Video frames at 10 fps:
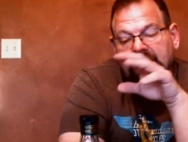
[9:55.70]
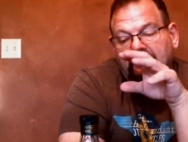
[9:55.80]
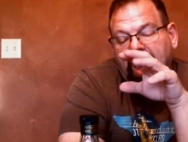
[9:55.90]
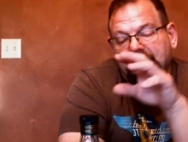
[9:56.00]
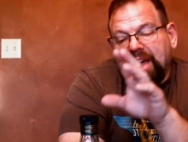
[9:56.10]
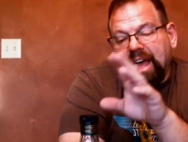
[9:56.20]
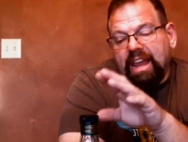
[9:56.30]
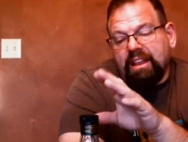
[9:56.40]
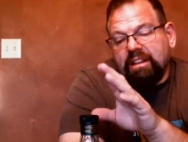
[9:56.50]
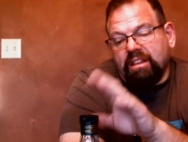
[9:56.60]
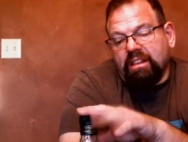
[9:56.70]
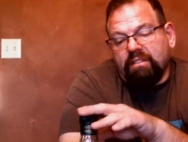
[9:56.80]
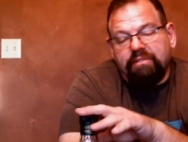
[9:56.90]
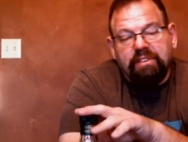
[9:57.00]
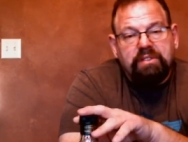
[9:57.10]
I've had it in the little
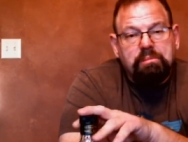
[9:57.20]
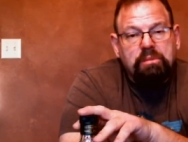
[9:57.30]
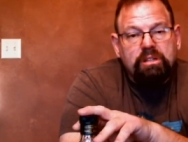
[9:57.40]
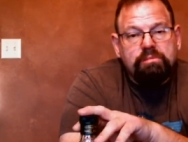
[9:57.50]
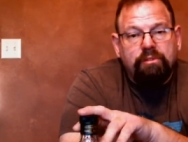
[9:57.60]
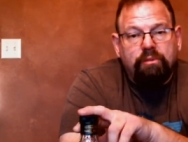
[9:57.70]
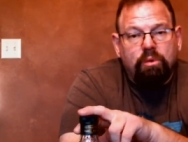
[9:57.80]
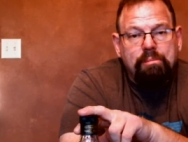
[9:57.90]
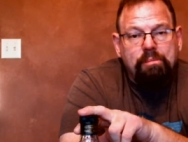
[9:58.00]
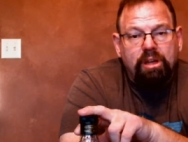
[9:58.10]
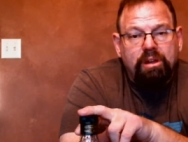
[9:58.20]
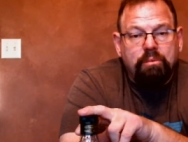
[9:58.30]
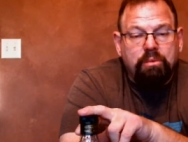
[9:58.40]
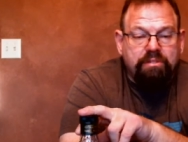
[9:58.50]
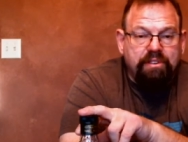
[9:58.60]
50 mils before and bought it
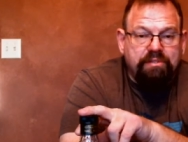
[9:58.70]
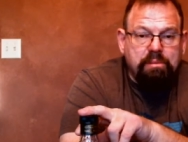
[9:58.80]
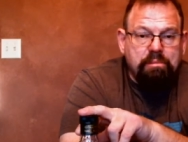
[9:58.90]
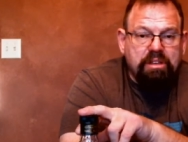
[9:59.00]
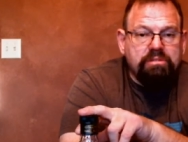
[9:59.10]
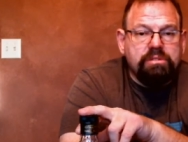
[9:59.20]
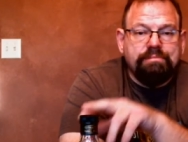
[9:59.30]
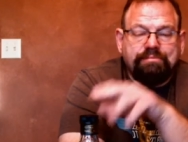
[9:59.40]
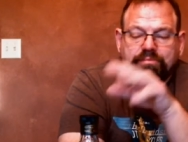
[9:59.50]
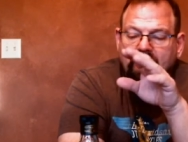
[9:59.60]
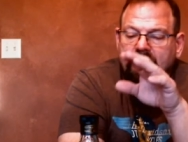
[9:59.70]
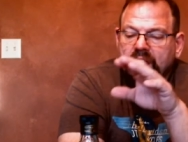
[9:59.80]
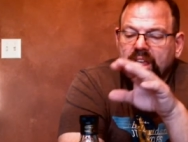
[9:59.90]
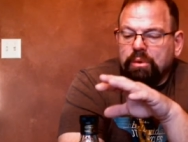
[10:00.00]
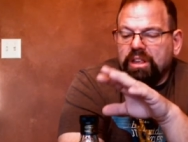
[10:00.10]
with 50 mils.
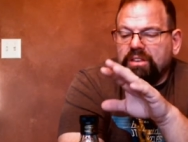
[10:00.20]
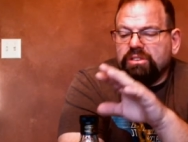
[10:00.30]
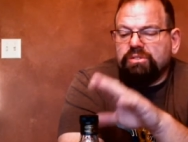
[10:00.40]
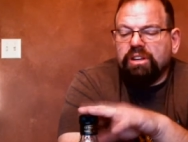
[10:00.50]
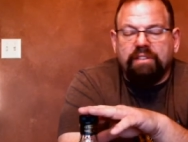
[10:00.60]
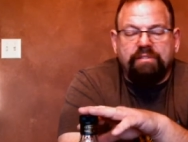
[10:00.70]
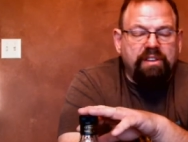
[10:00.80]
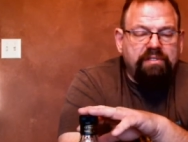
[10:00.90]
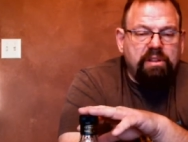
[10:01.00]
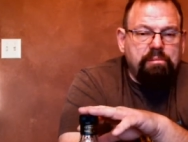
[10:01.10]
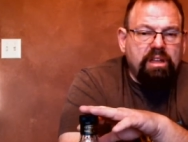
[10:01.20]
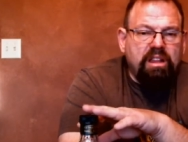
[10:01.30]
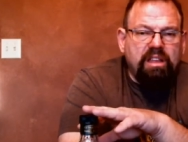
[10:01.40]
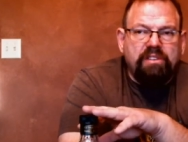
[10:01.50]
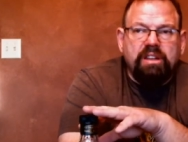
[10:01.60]
When you just drink a 50
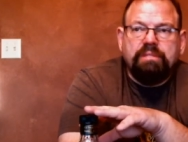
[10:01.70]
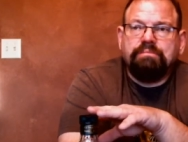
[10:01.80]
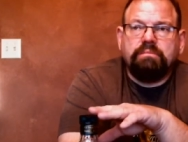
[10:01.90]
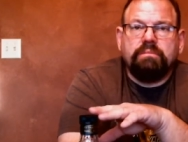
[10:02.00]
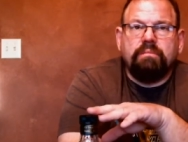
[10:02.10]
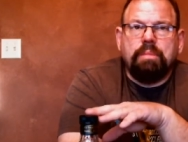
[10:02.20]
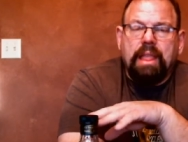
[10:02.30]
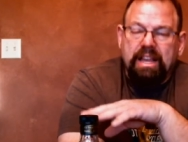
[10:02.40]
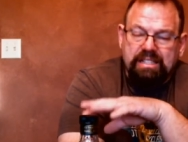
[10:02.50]
mil of it, it's